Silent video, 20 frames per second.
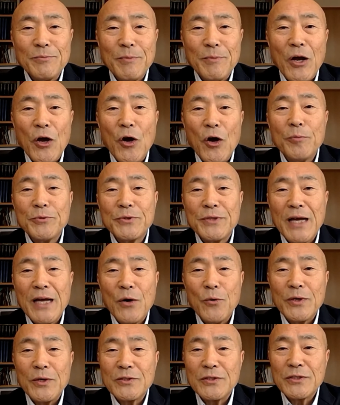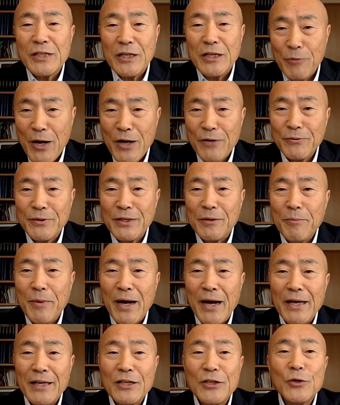my hometown was surrounded
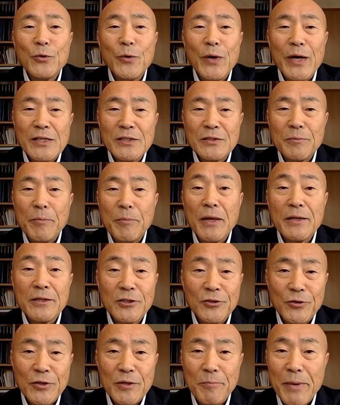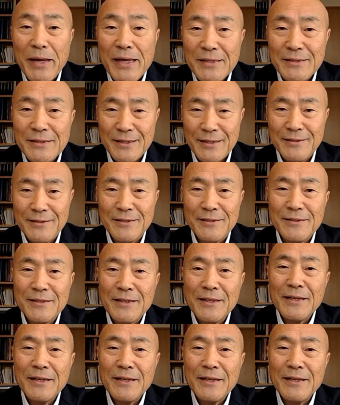by US military bases,